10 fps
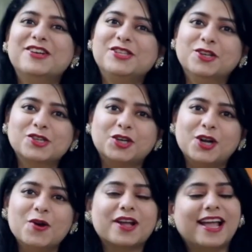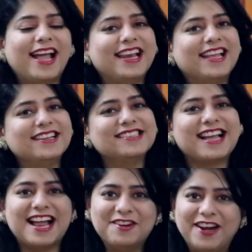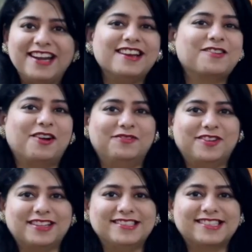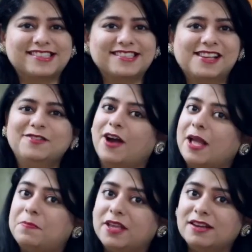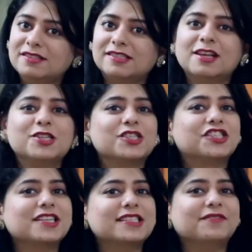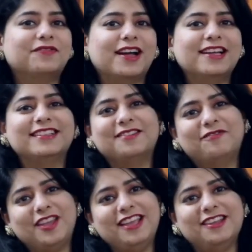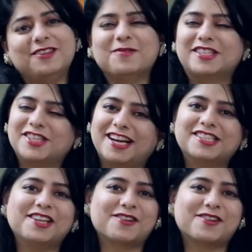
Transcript: You should look elegant and radiate confidence. Your appearance should justify the fee you are charging your